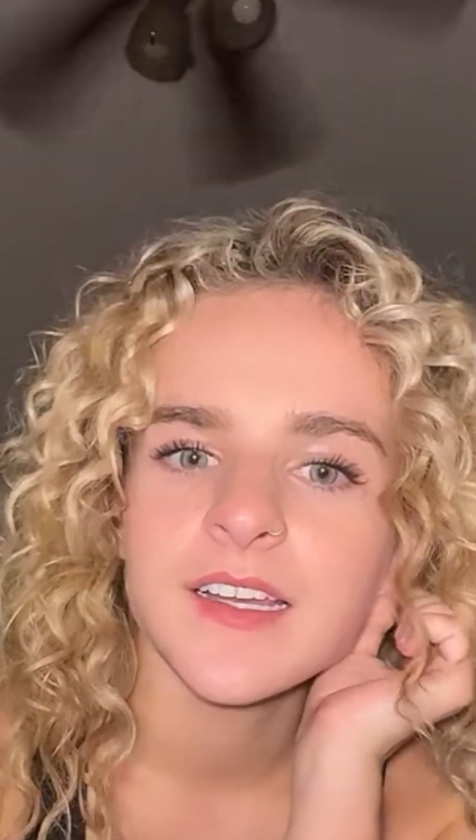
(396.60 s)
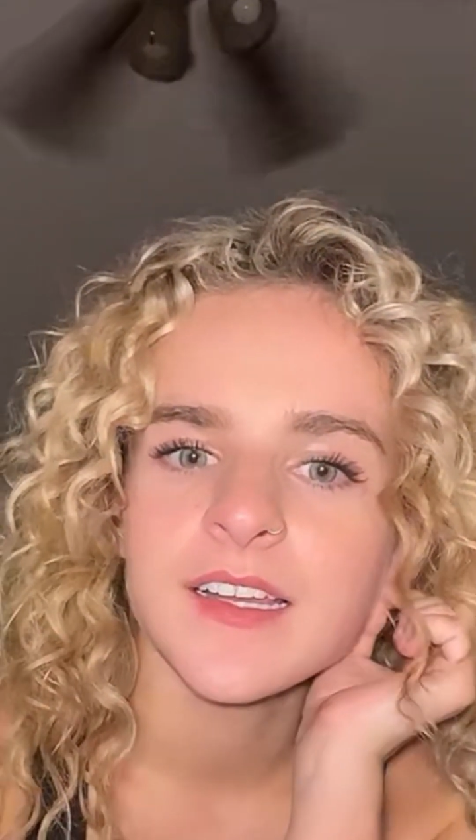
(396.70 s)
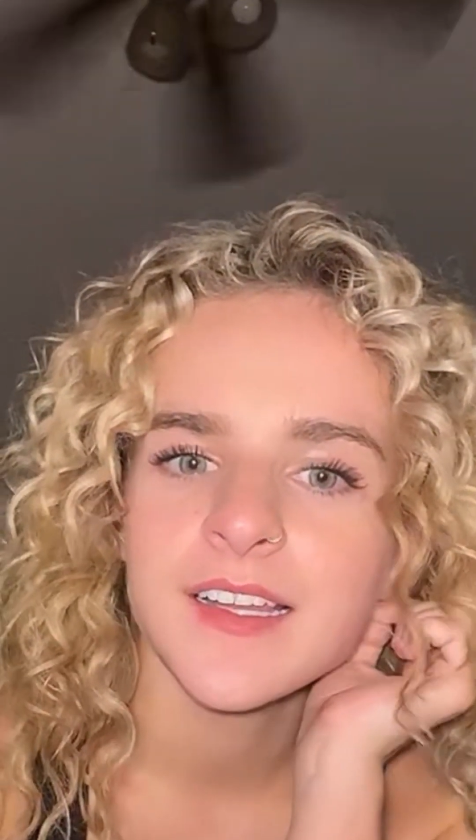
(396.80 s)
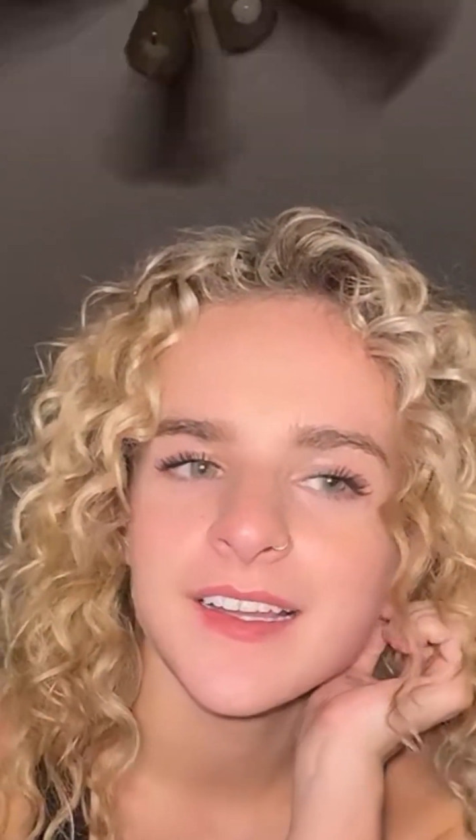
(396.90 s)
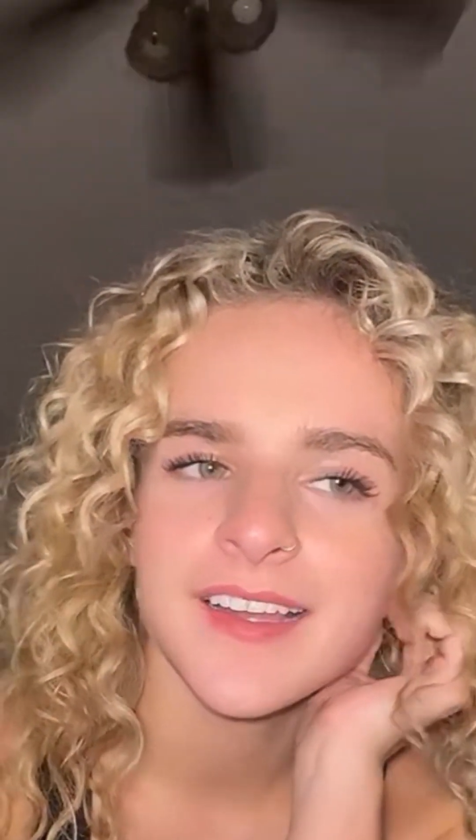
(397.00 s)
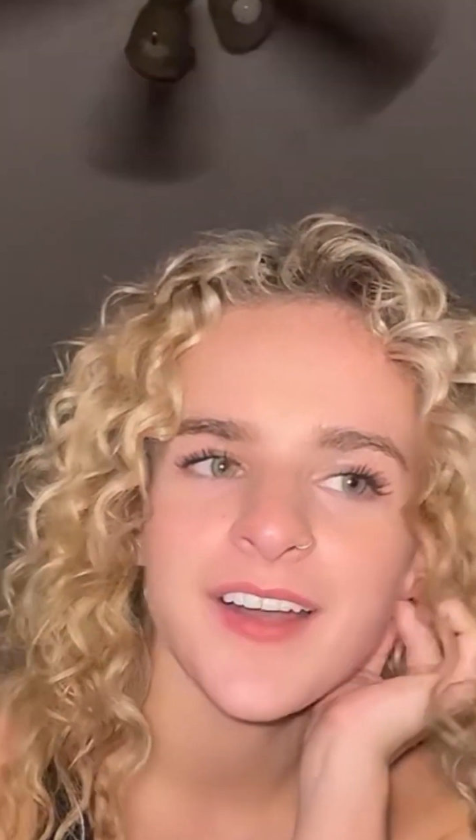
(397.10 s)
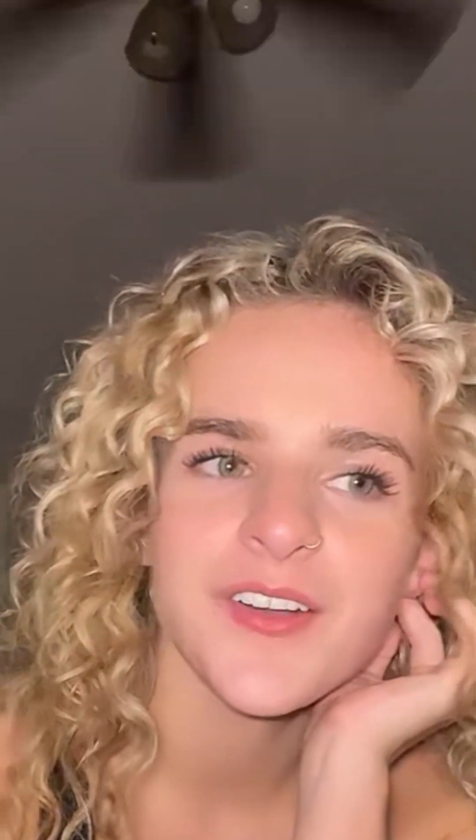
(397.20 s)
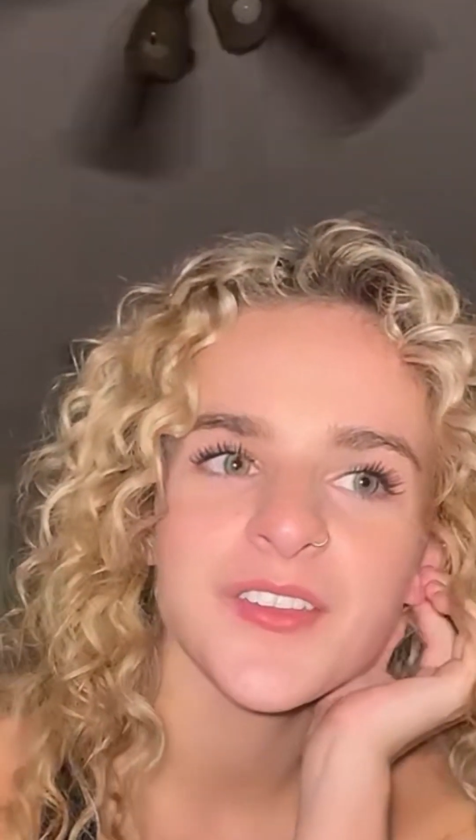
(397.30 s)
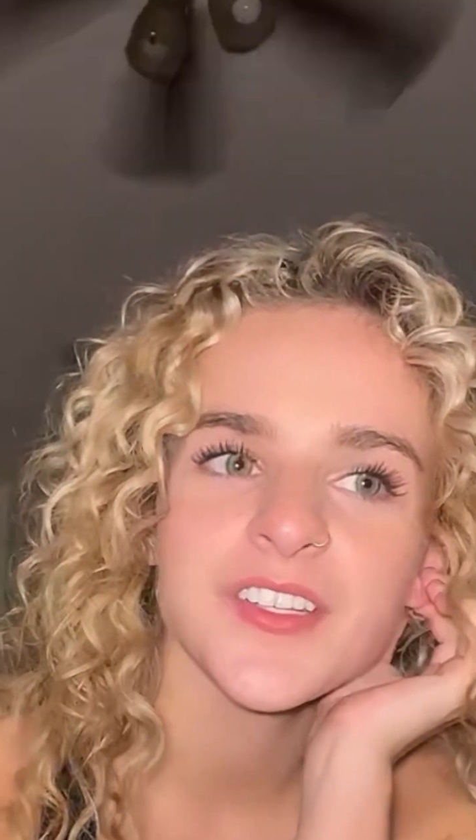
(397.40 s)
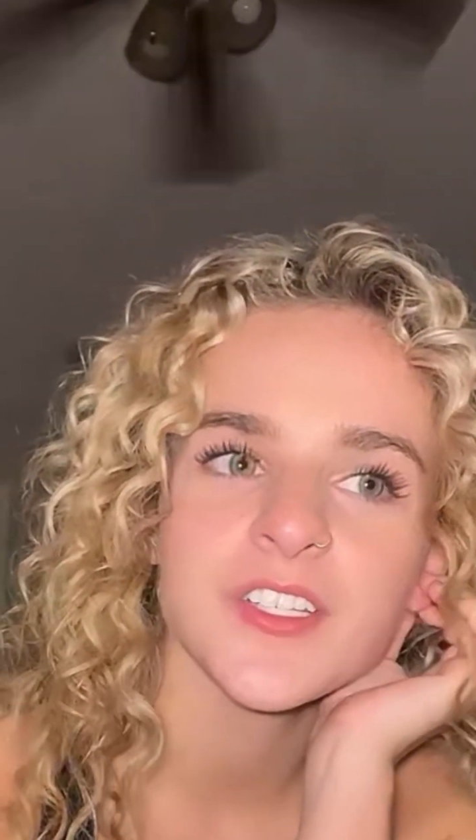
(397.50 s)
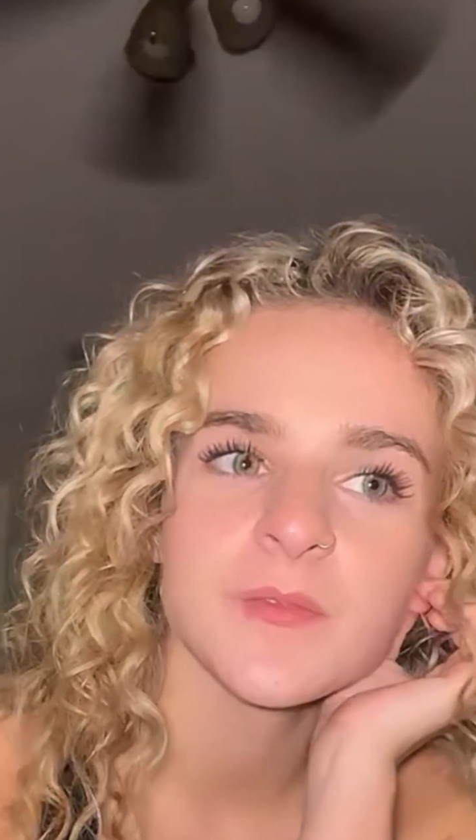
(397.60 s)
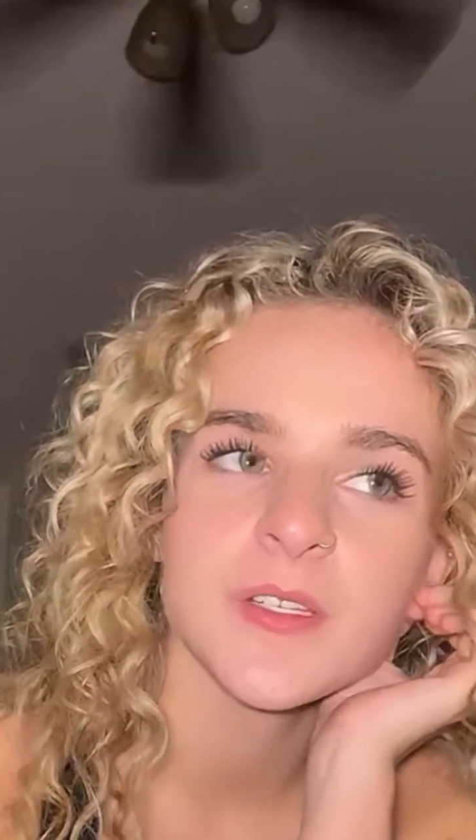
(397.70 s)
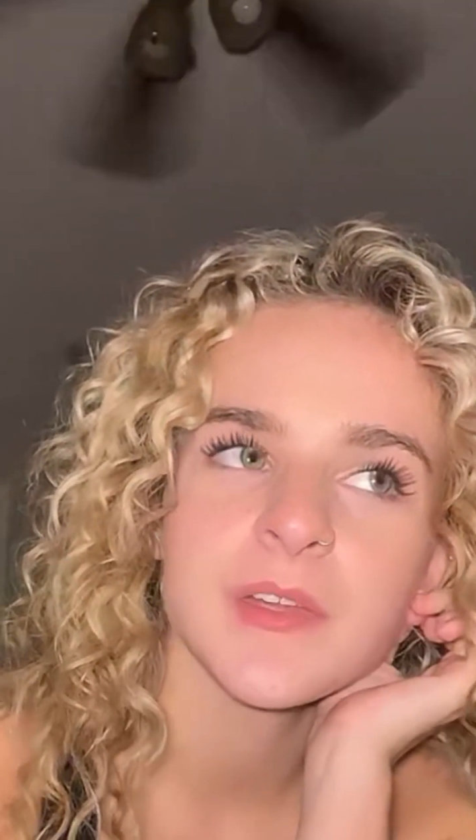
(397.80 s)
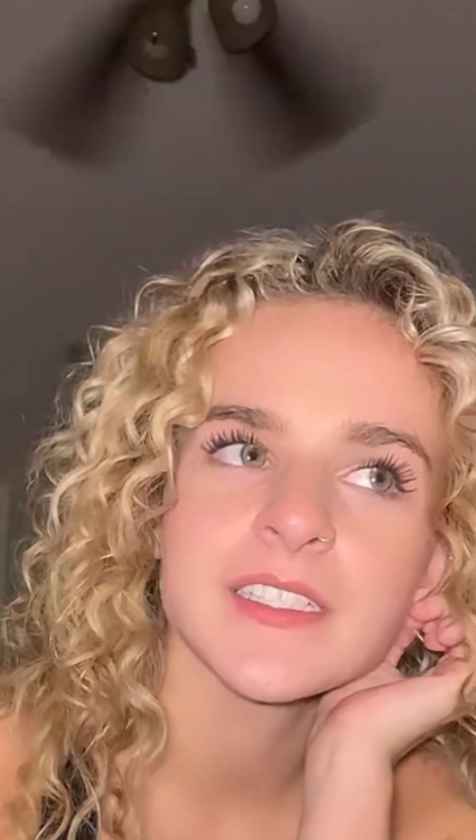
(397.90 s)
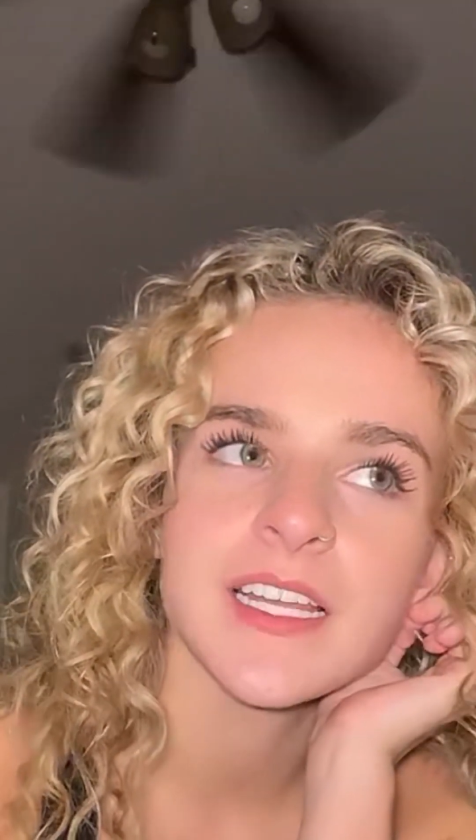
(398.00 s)
I don't know, the gym
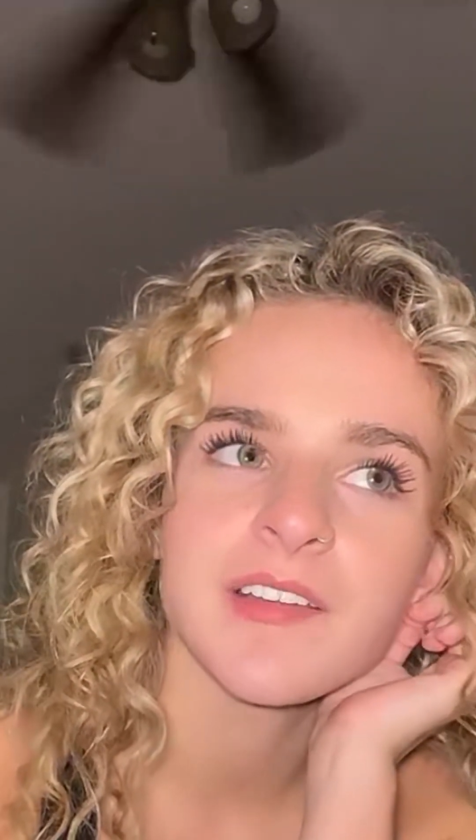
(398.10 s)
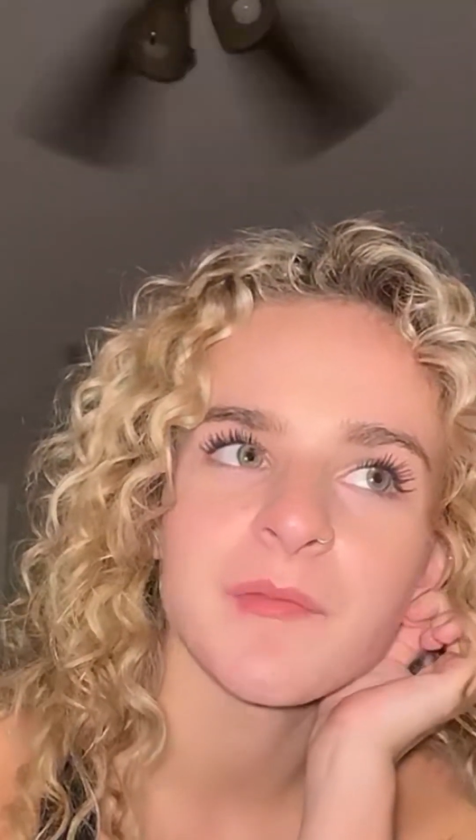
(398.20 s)
to me is like